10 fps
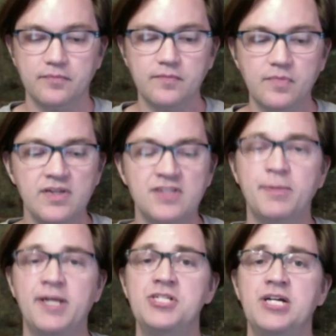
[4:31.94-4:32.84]
it's my
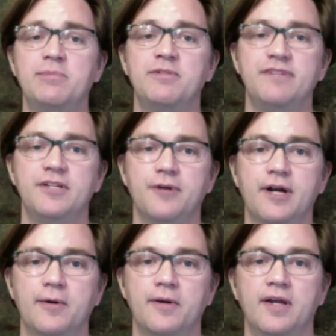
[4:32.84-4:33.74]
job to figure
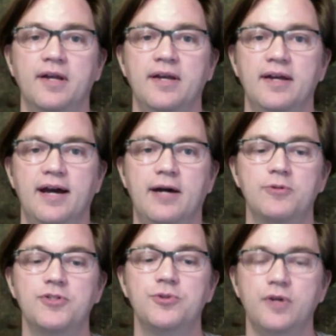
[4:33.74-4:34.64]
out how
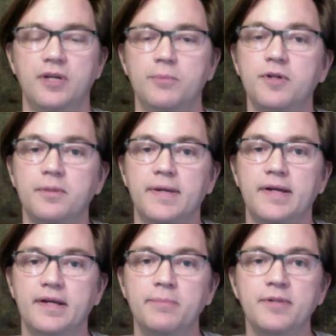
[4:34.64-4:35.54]
to implement,
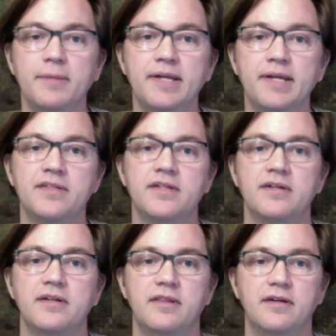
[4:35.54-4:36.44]
implement
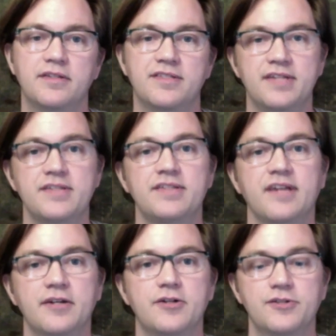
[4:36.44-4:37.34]
the set
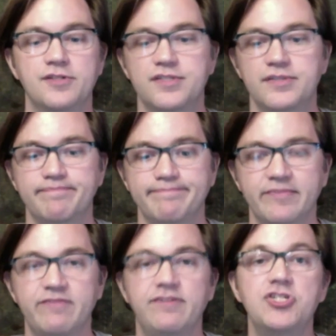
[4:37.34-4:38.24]
designer's
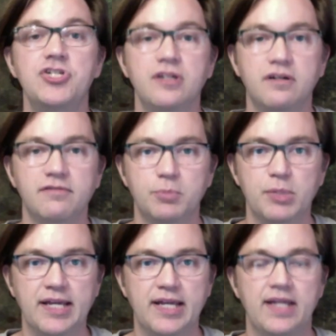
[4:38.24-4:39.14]
vision of the play.
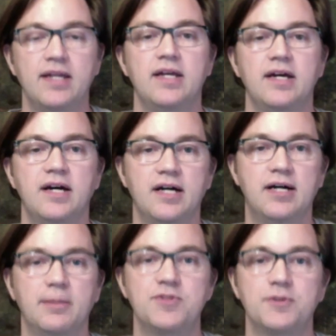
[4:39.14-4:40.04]
Um,
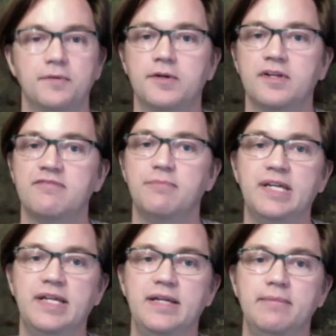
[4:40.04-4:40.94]
so they'll give
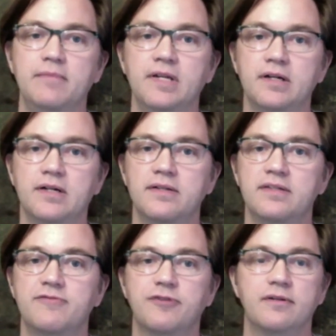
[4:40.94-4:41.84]
me uh,
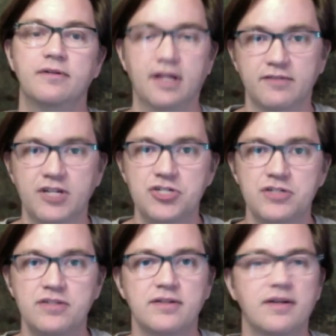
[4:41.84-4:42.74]
different elevations,
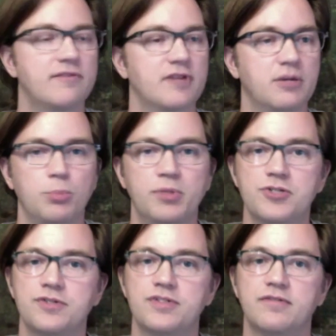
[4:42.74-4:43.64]
and I have a couple
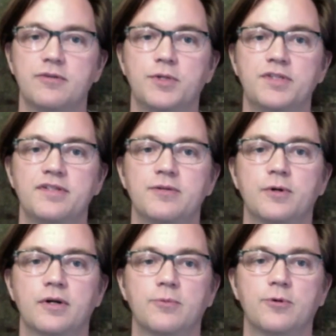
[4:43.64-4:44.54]
pictures of the ones that we're
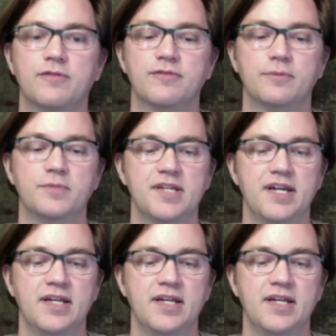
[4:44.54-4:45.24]
going to work from today